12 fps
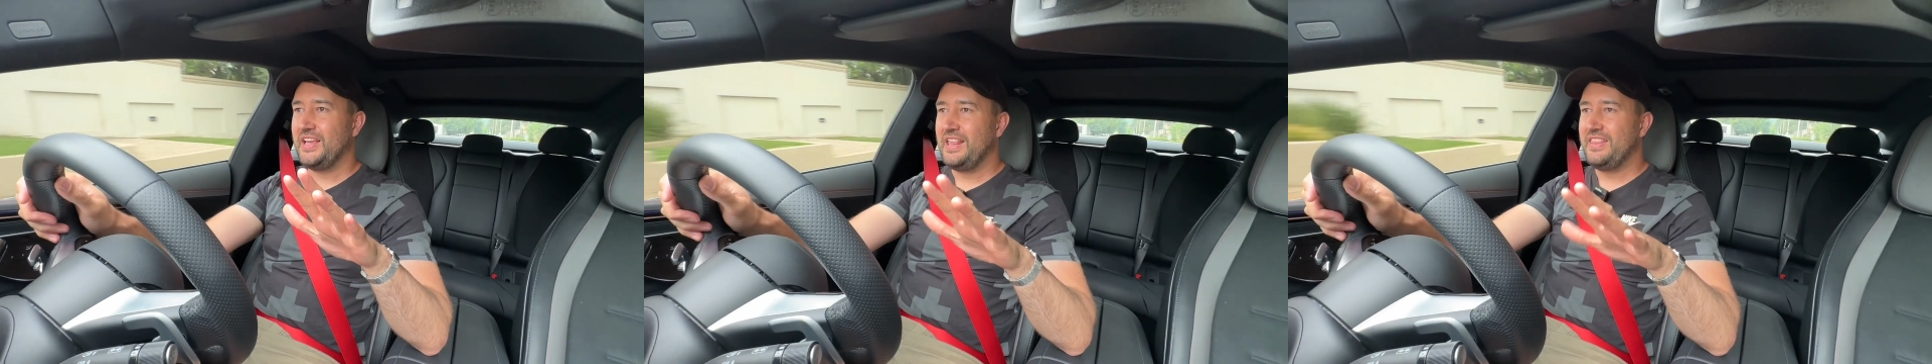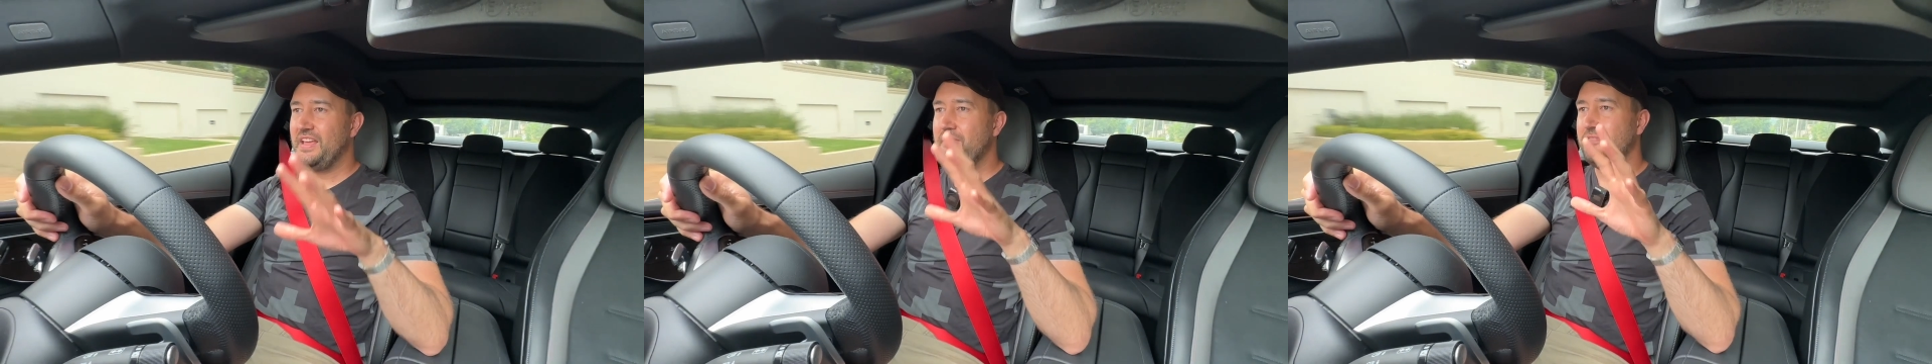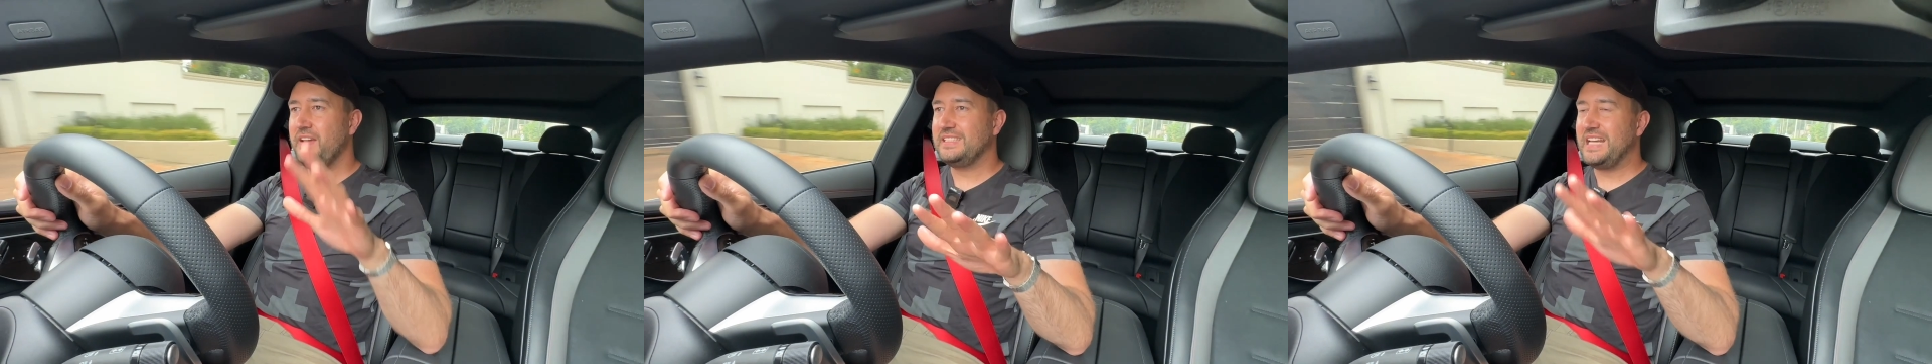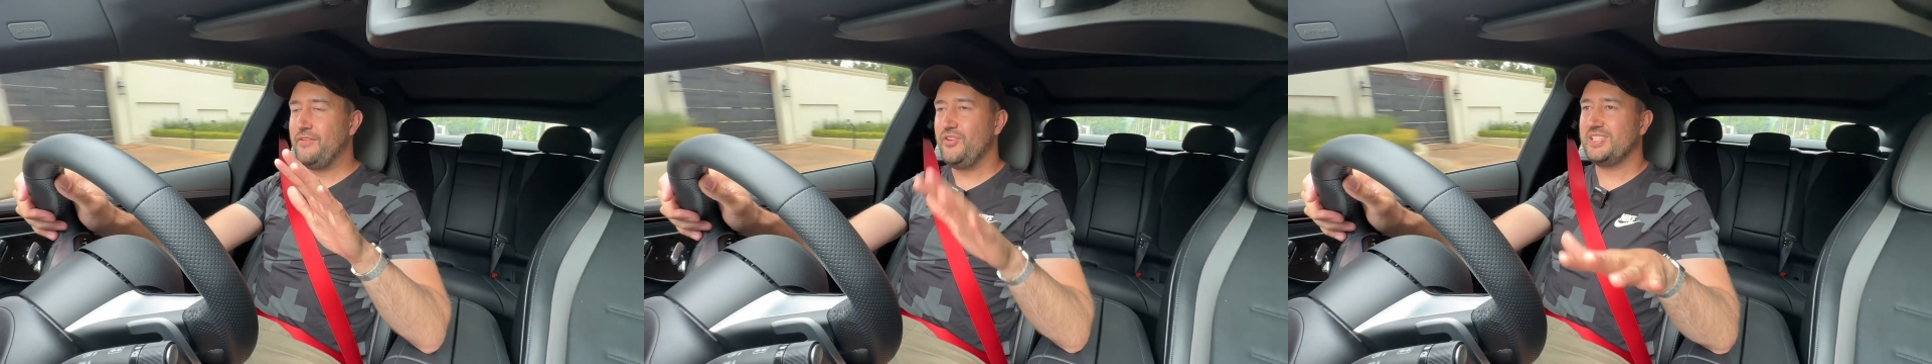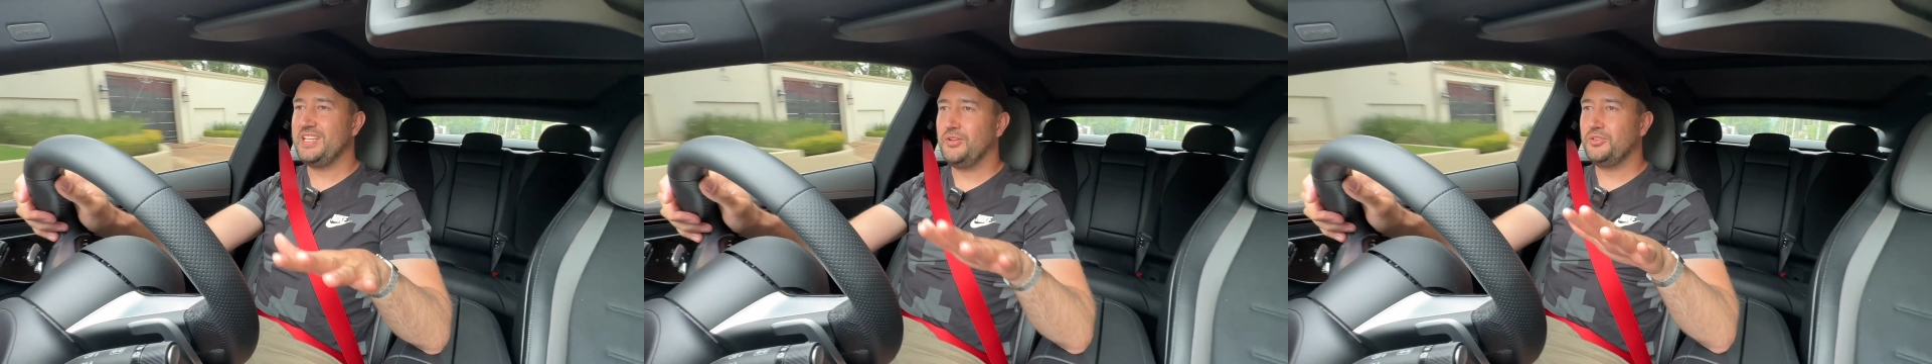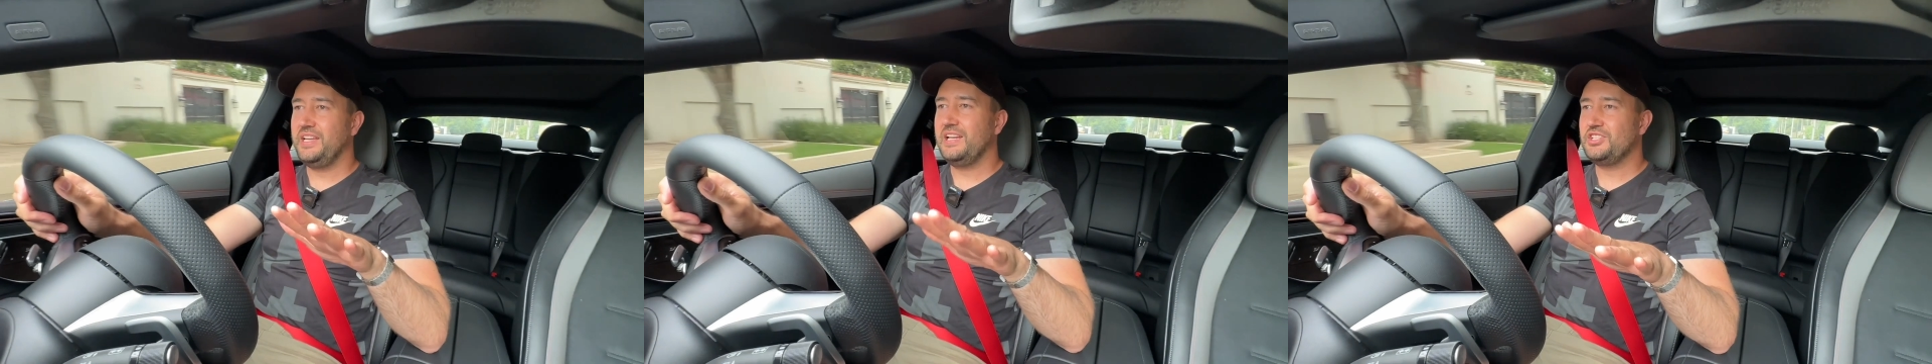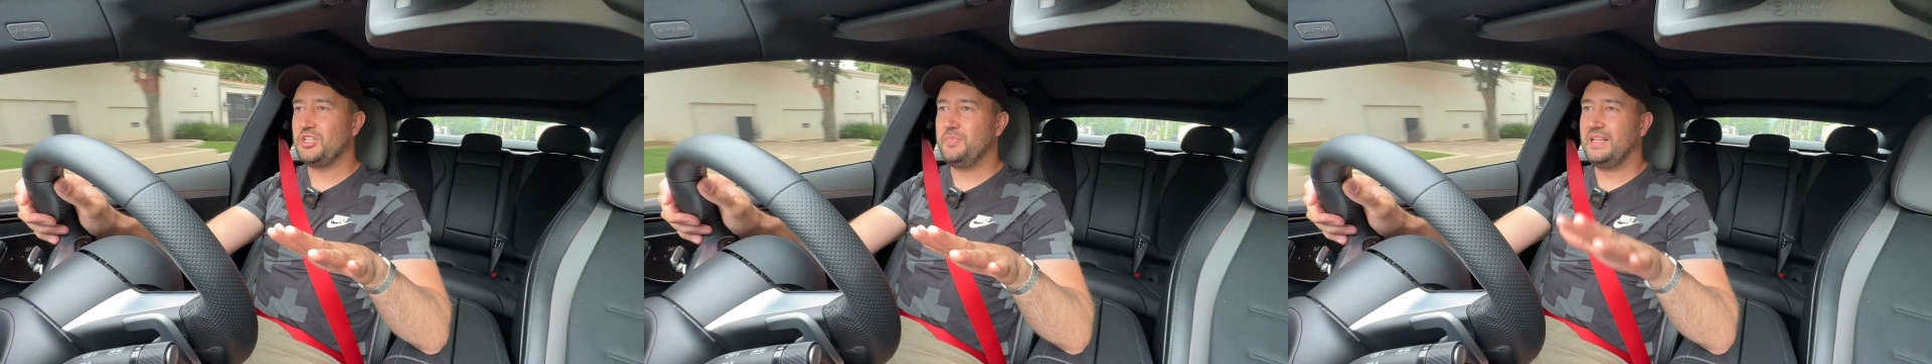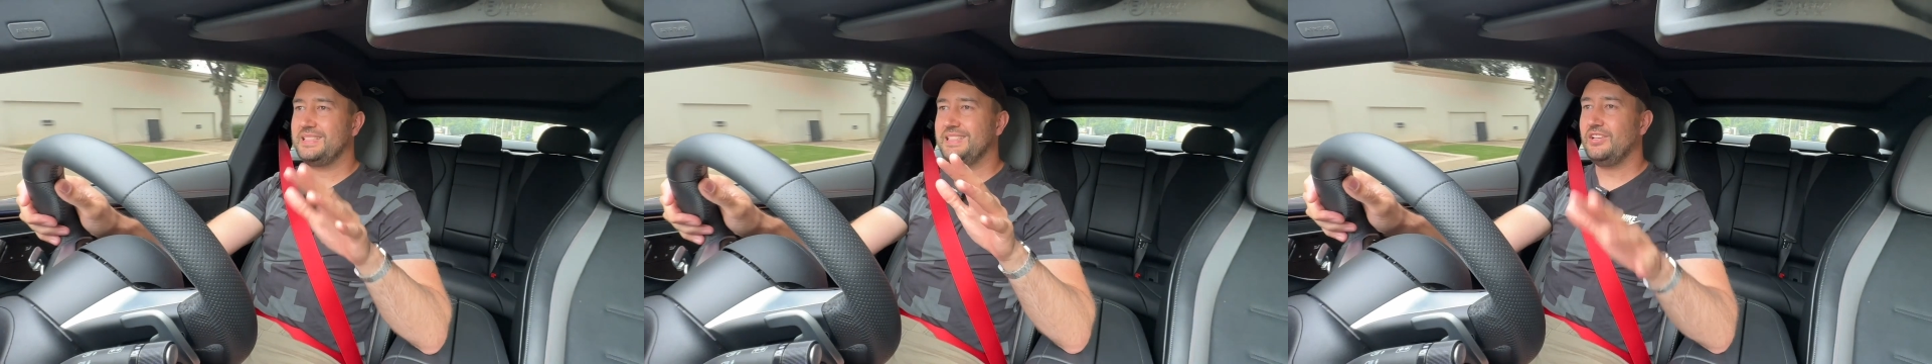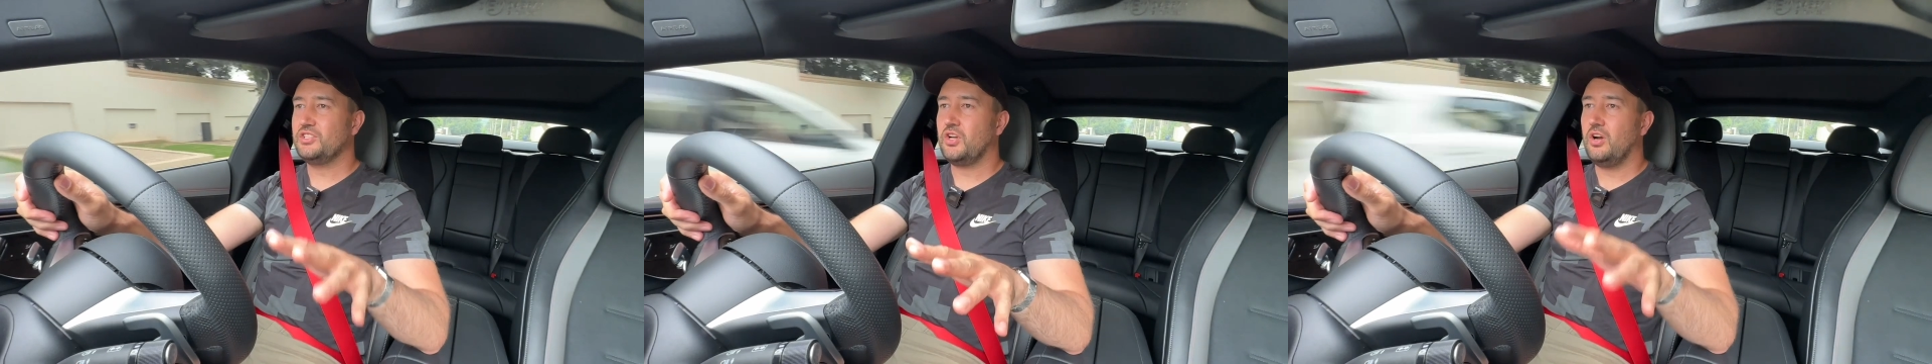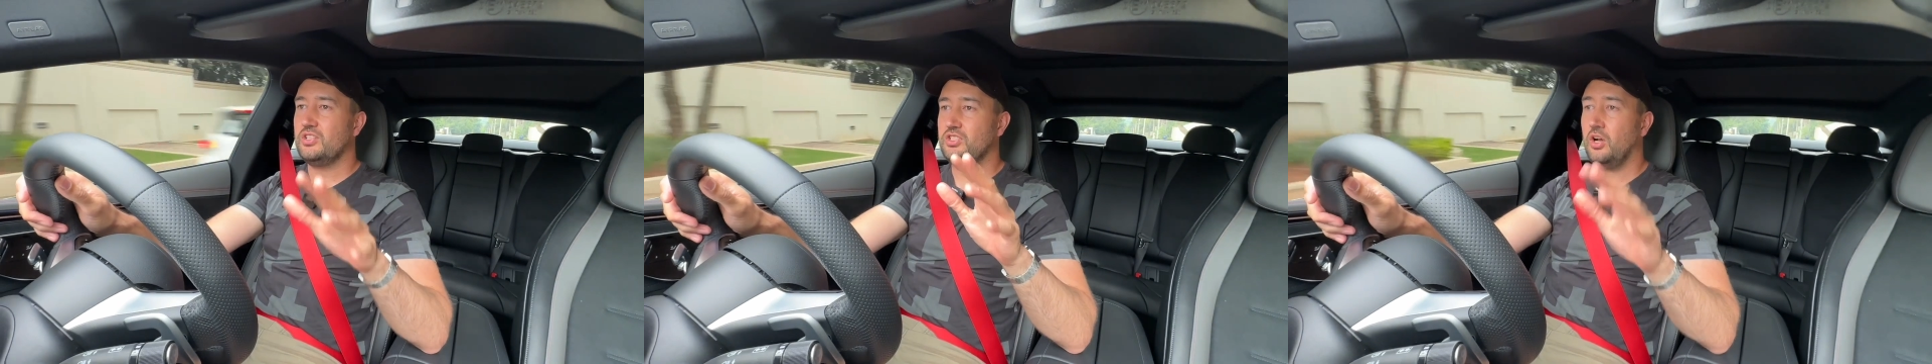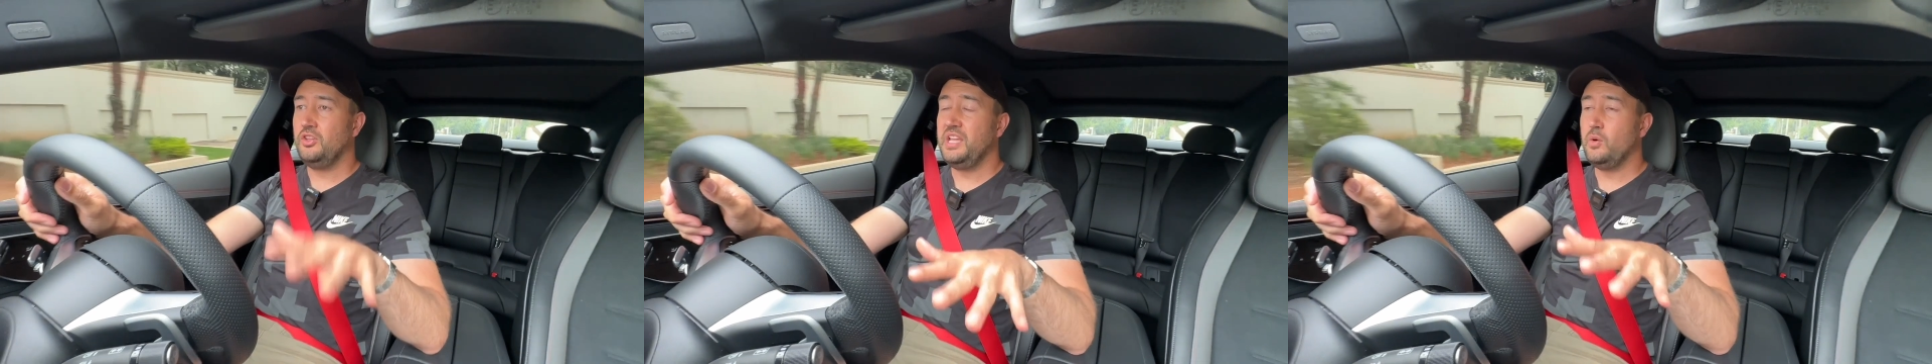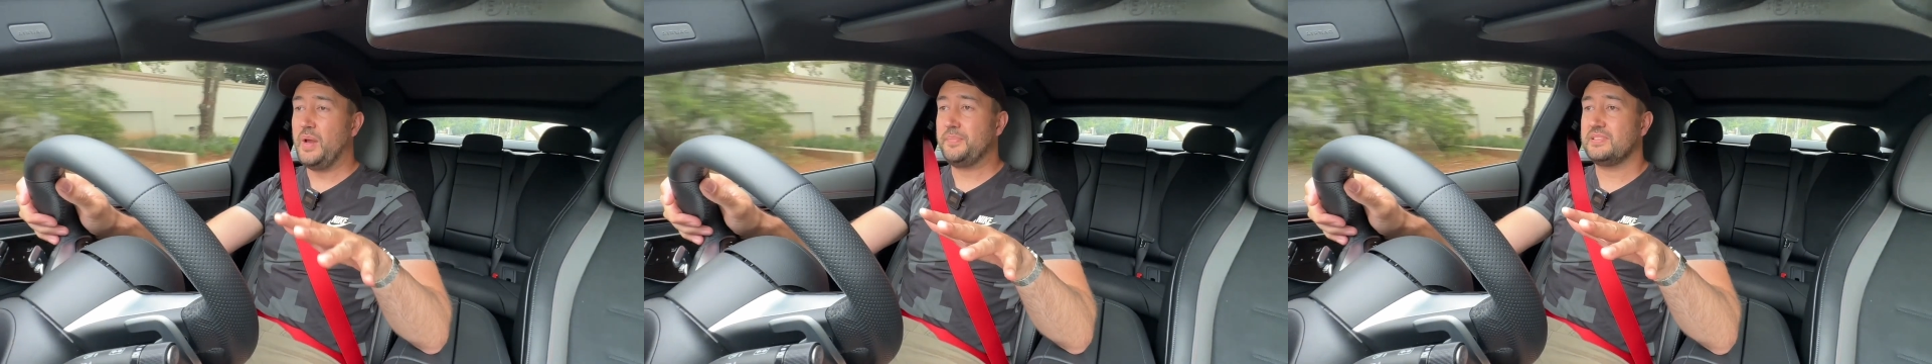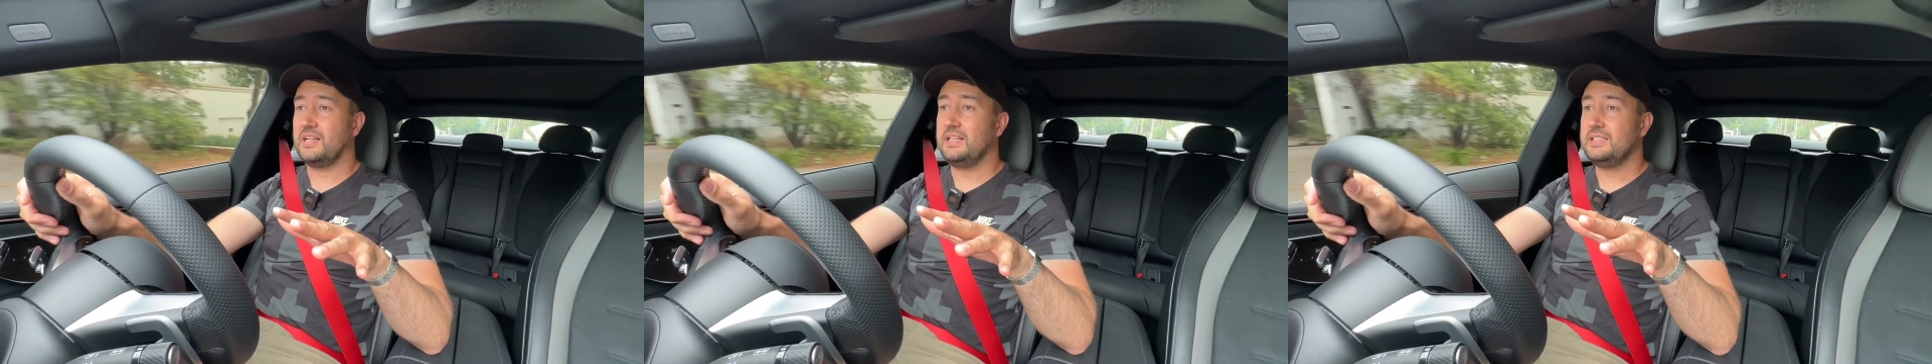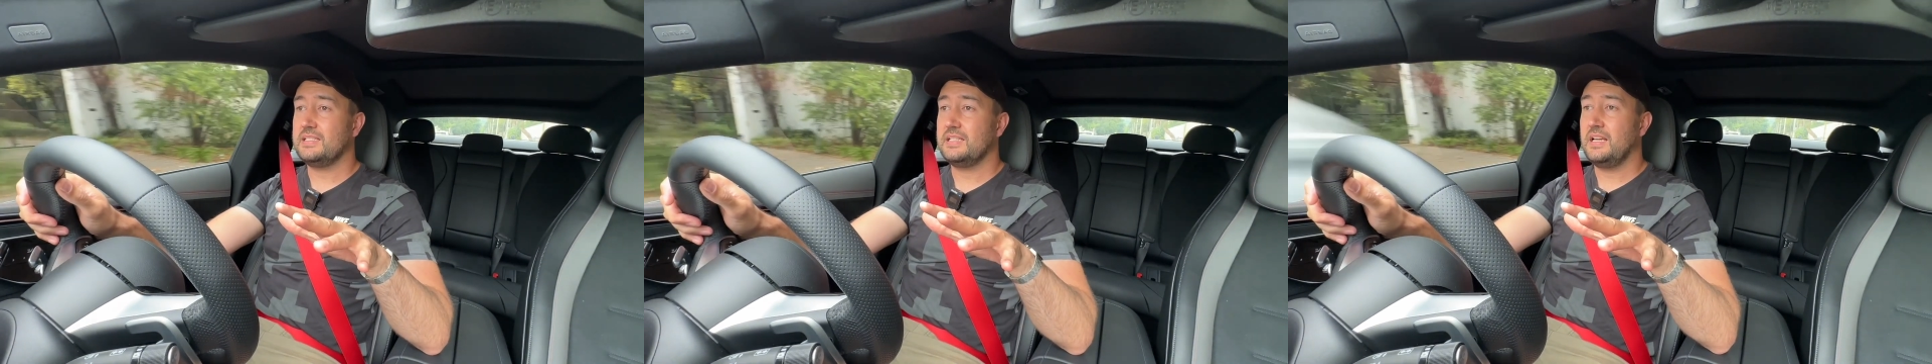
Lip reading: They vet every single dealership that sells cars on their website.